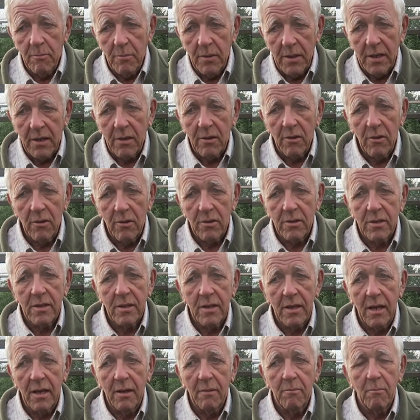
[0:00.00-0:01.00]
because
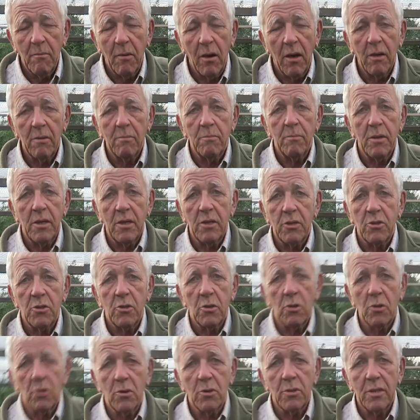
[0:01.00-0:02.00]
there might be a
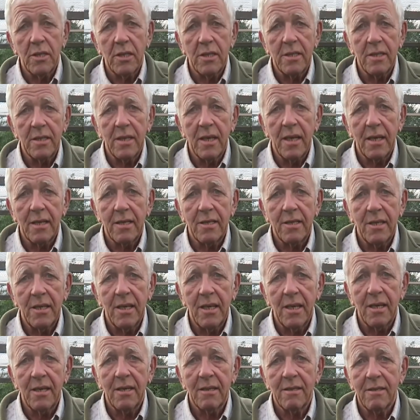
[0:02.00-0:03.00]
shortage next
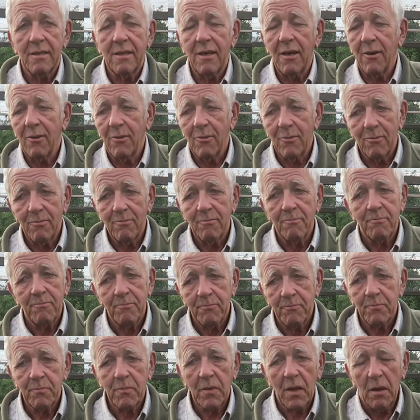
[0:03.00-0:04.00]
year, so
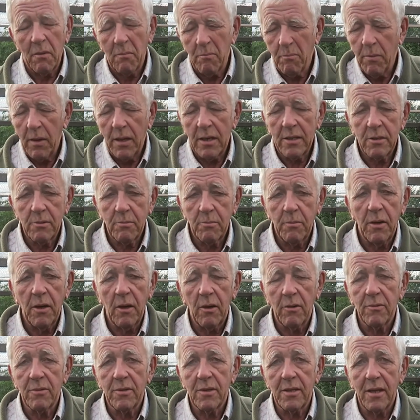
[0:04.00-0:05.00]
best be
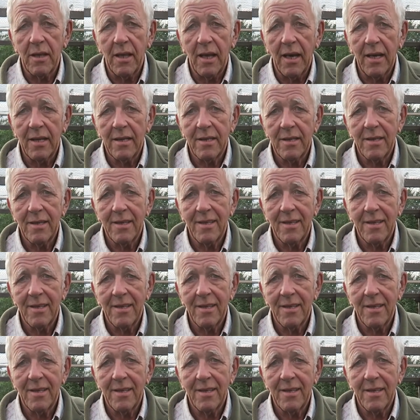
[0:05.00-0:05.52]
on to that.